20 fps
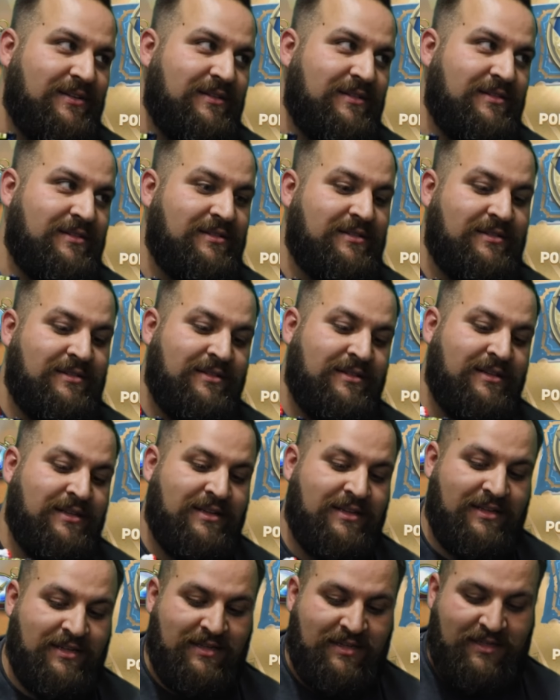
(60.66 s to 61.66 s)

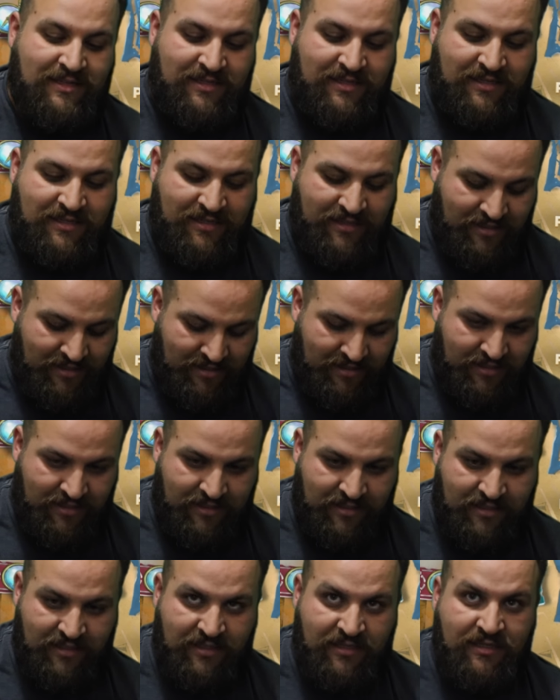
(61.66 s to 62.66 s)

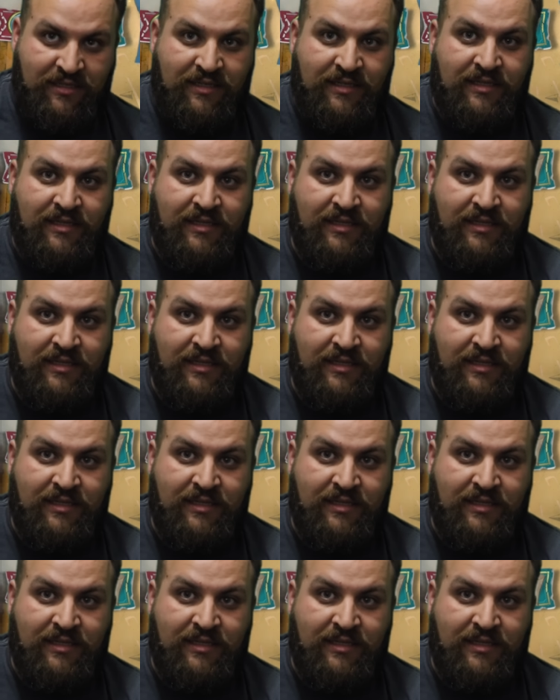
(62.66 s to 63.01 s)
This person isn't speaking.